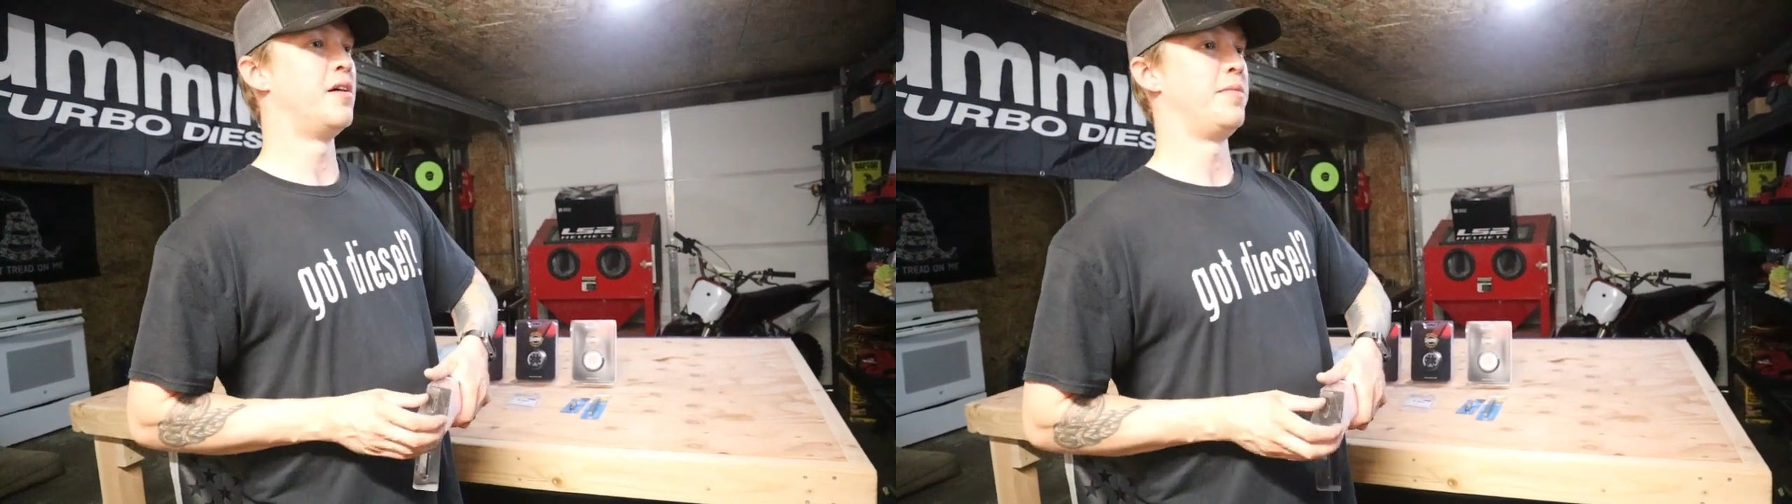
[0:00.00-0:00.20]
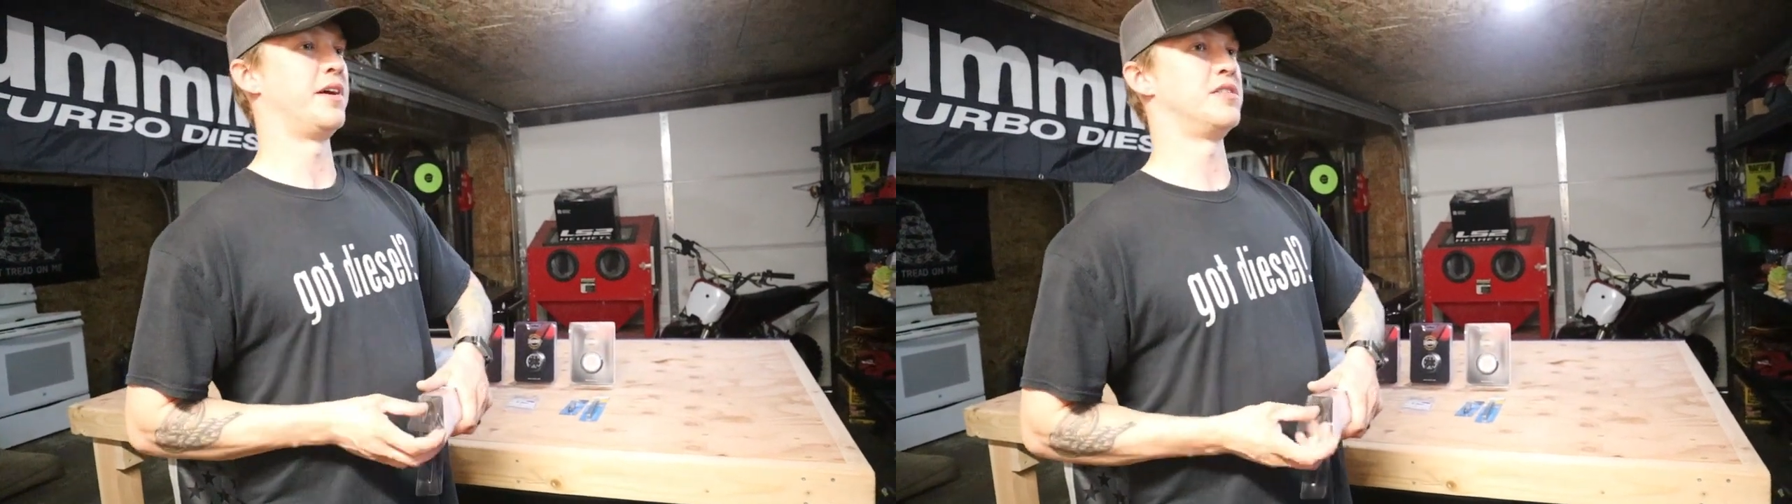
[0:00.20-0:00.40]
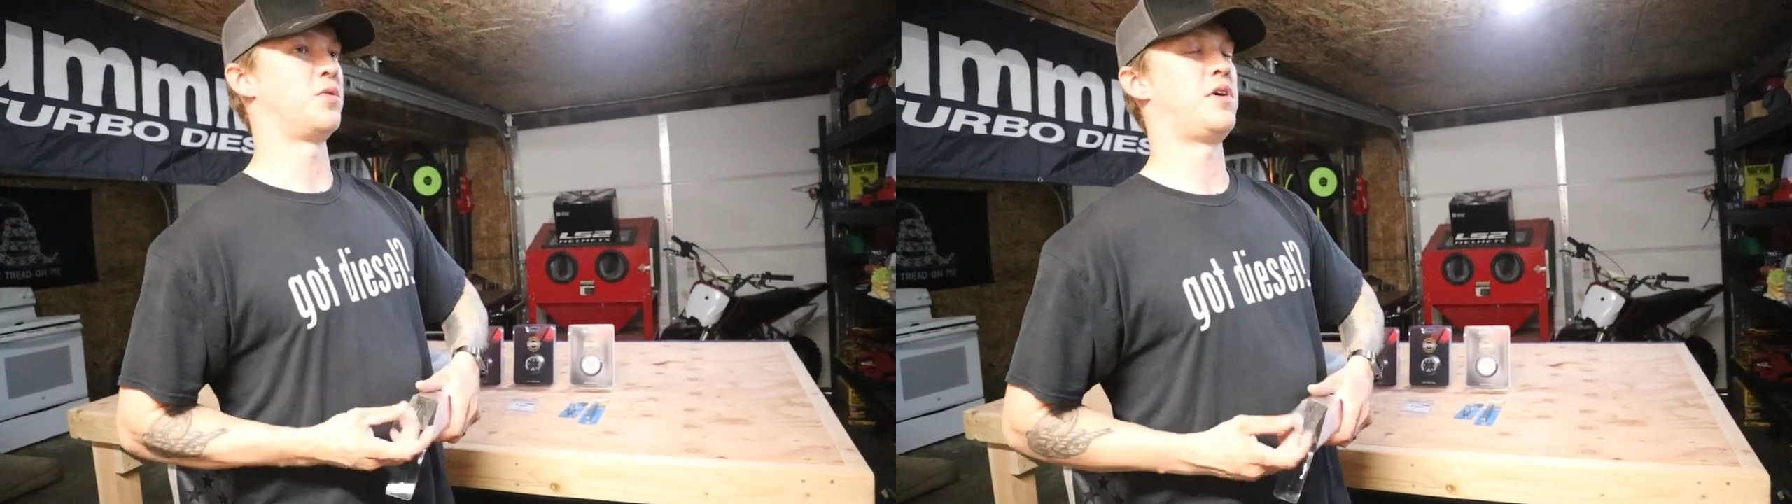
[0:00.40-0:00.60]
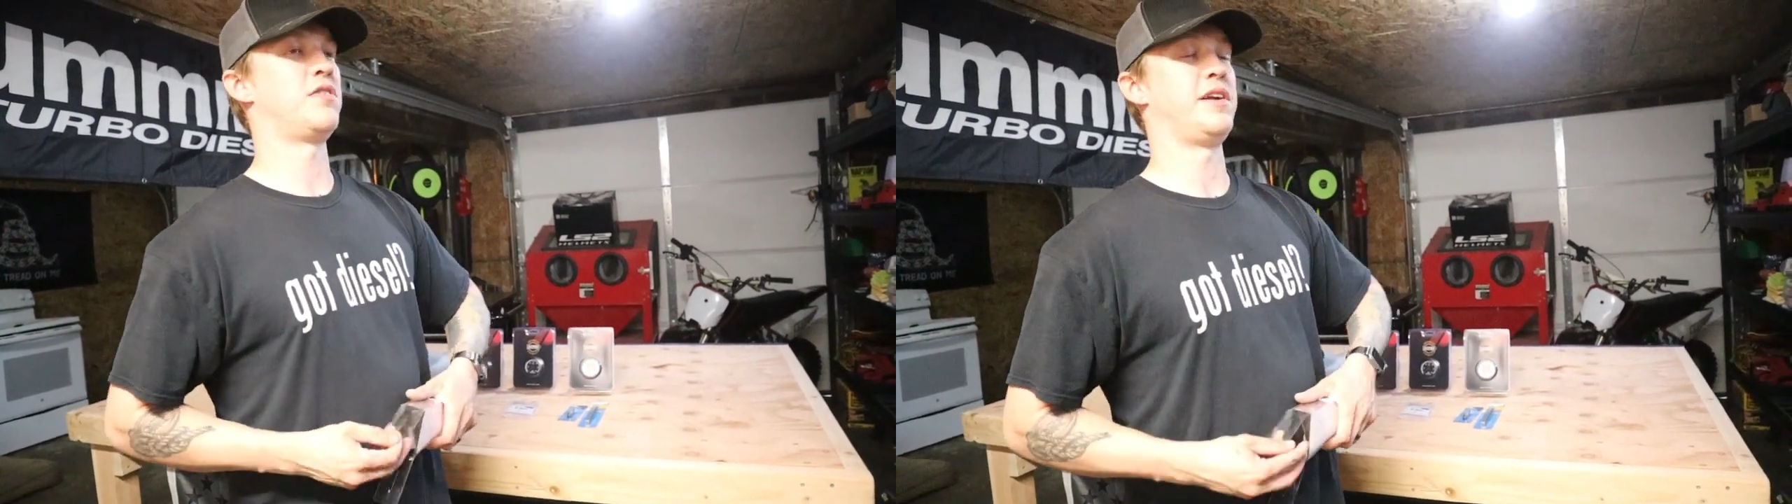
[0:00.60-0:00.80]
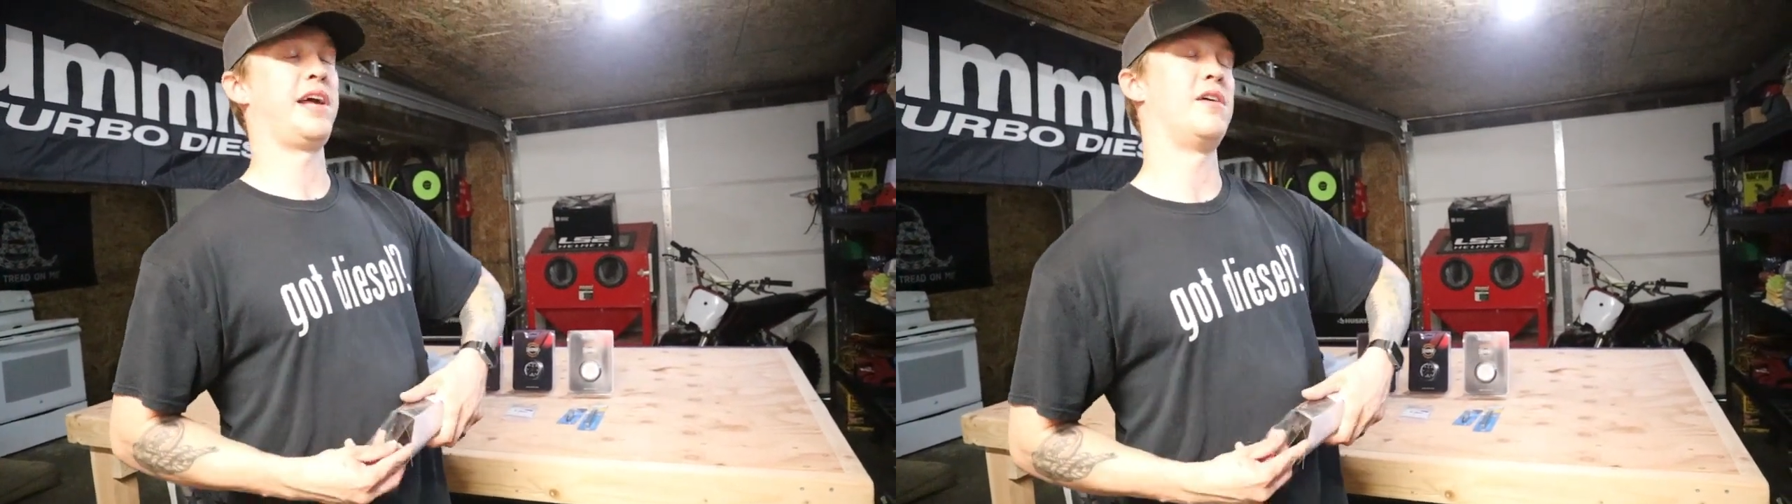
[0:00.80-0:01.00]
because the one
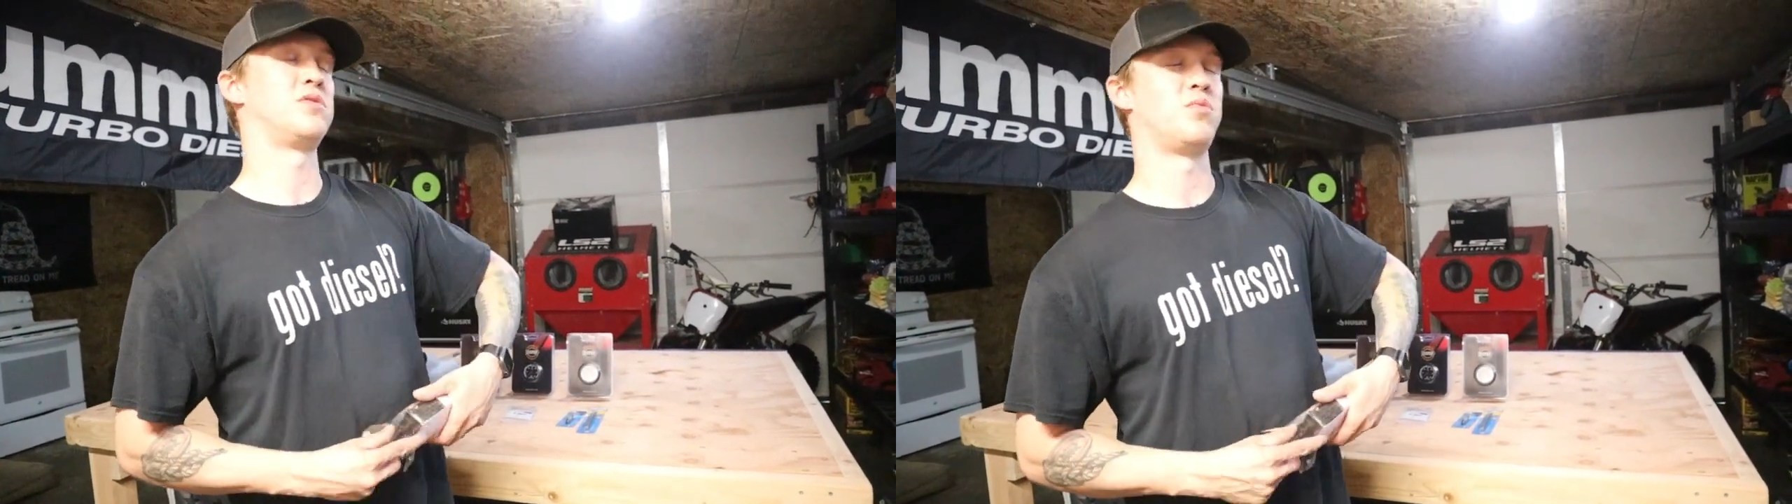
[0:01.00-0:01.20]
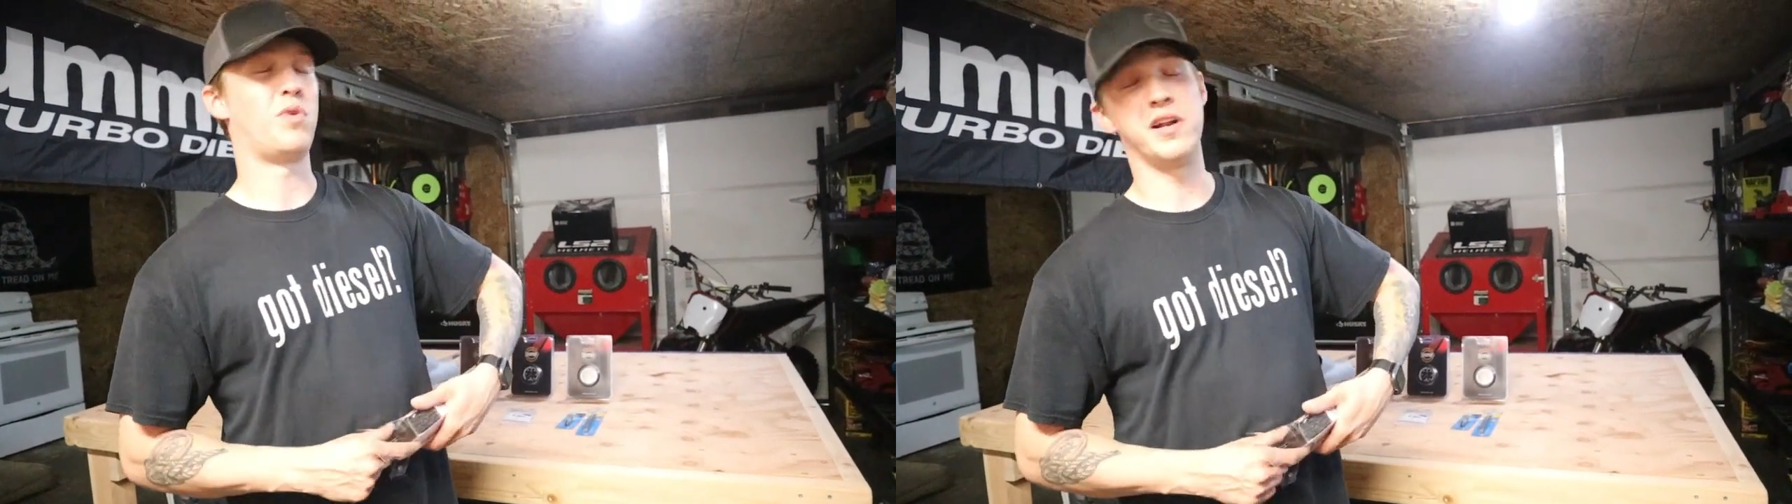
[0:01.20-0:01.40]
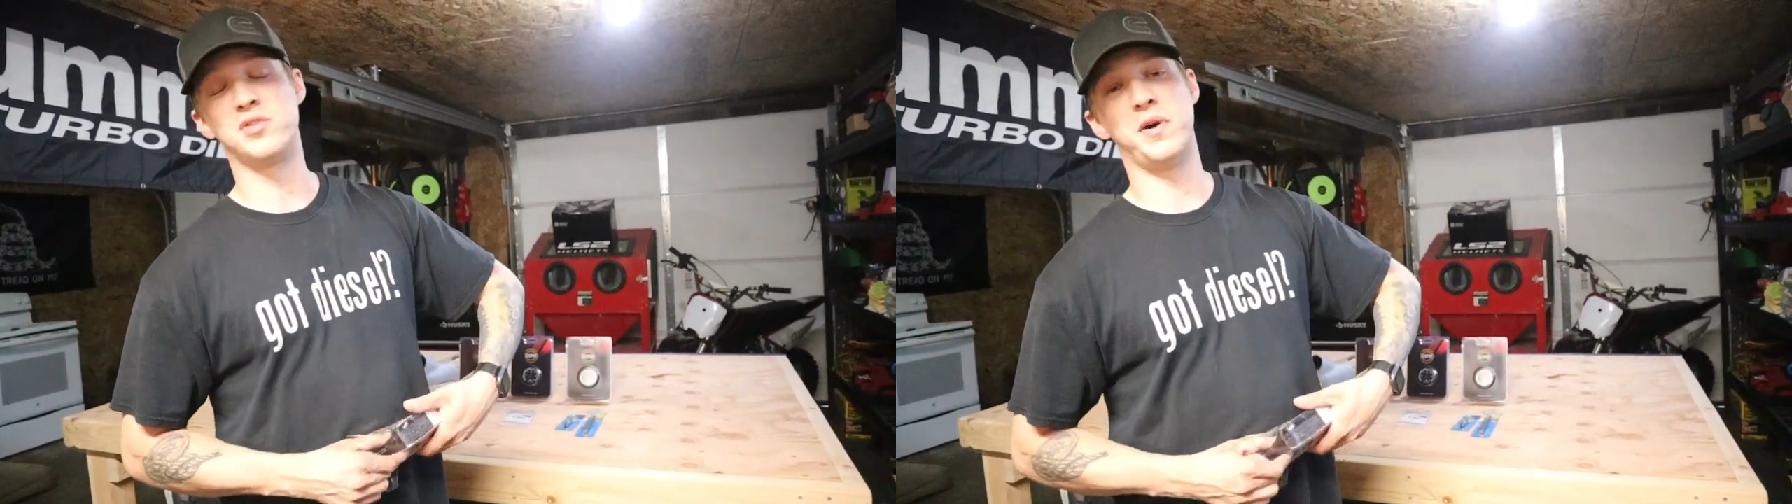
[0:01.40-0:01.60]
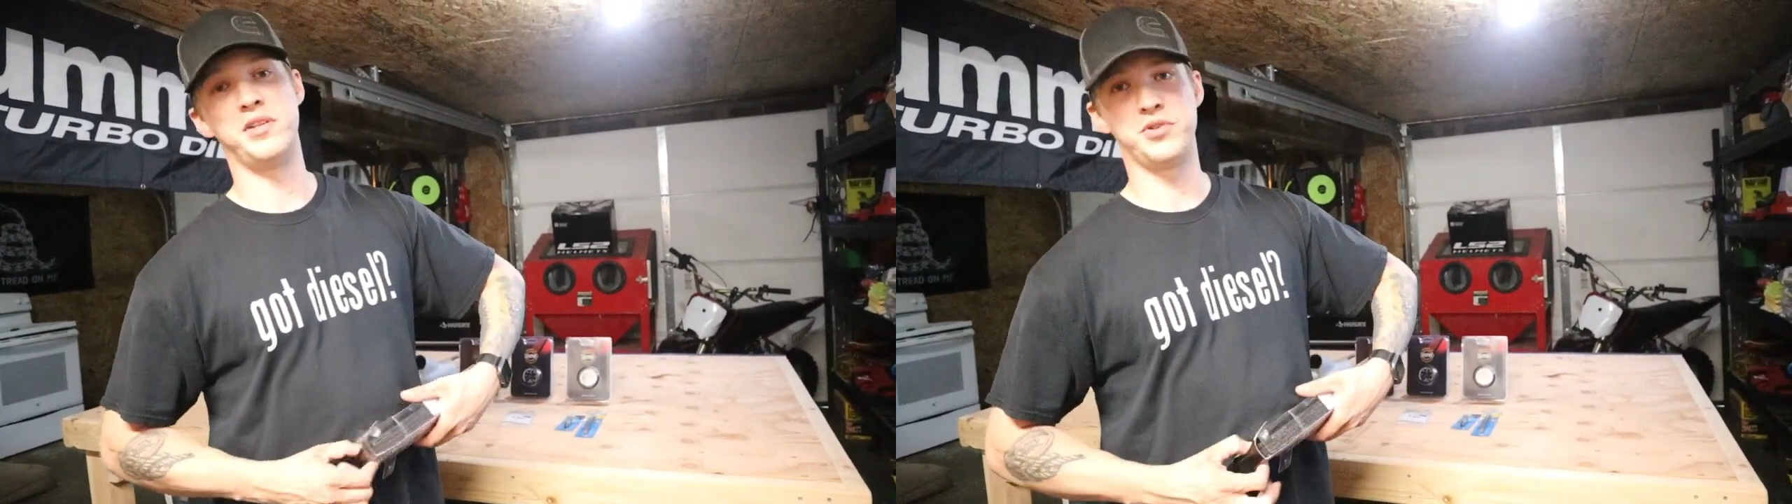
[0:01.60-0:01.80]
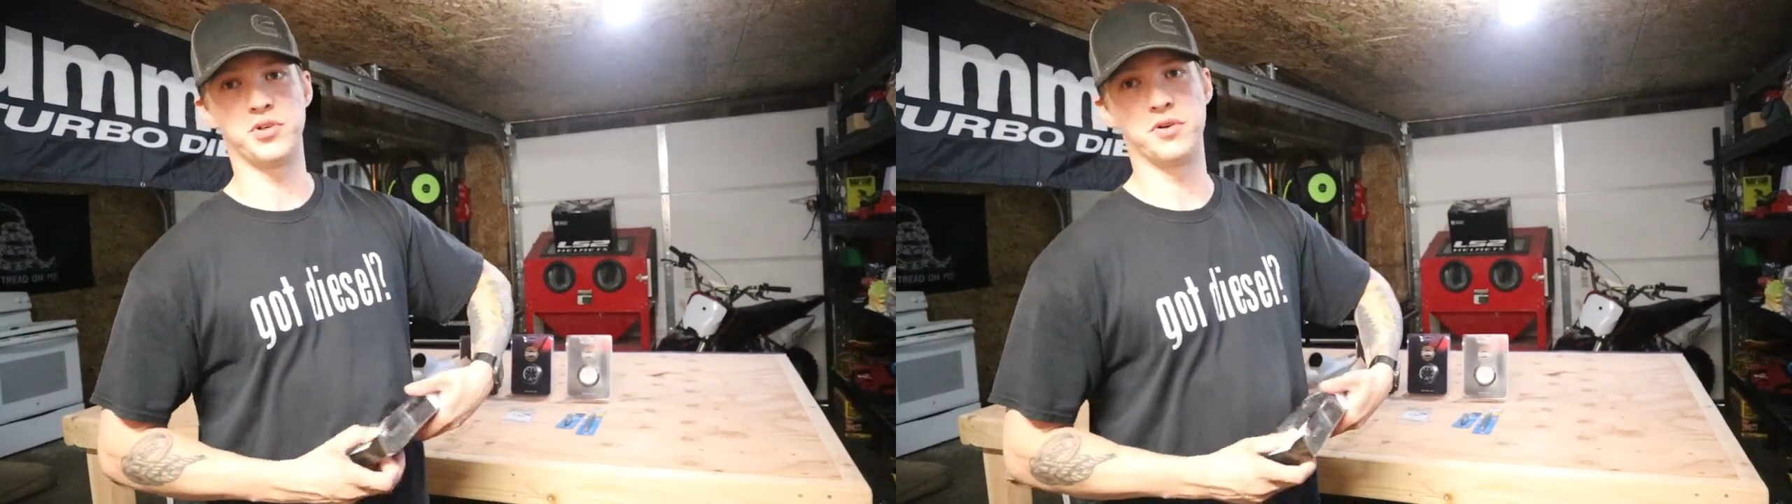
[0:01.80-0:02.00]
right now, is one, it's way
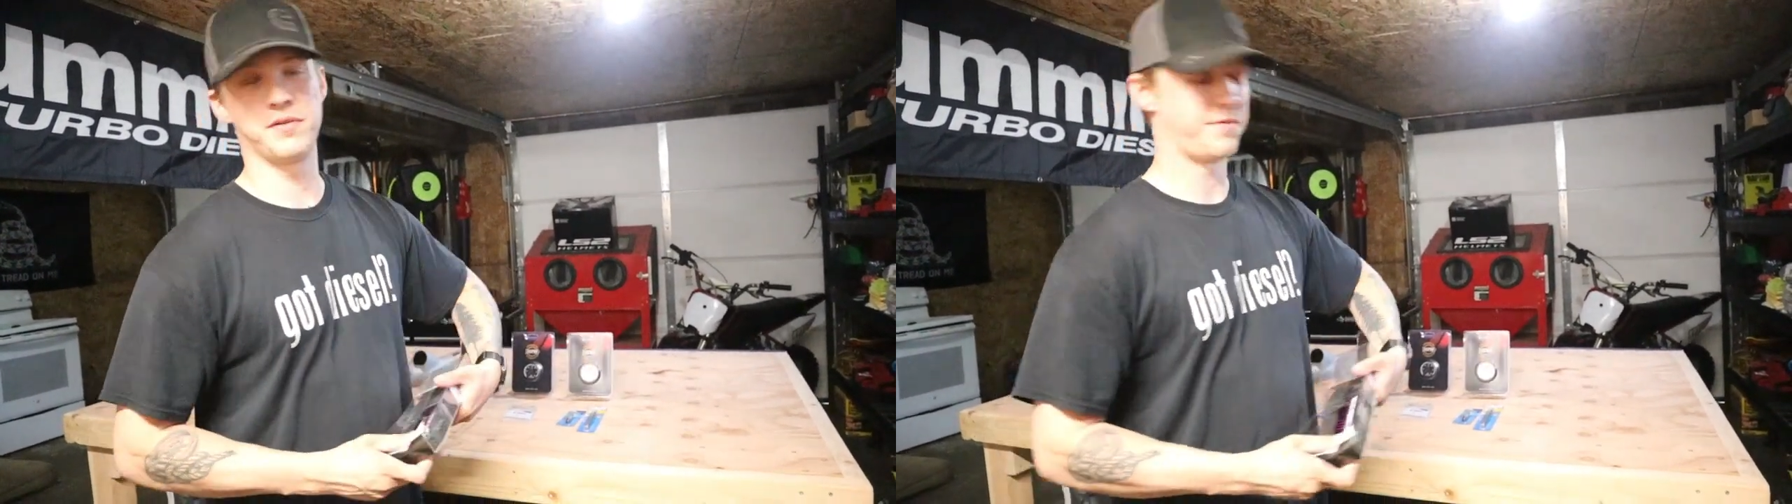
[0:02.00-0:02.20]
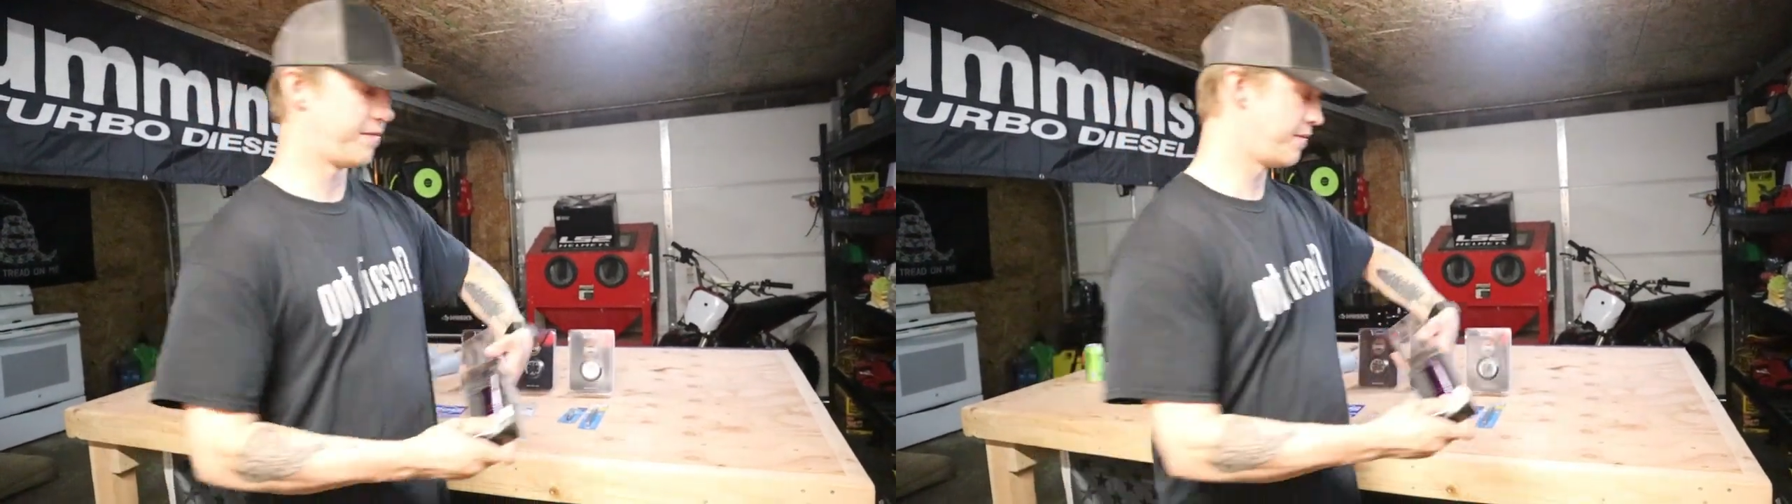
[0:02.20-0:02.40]
too short,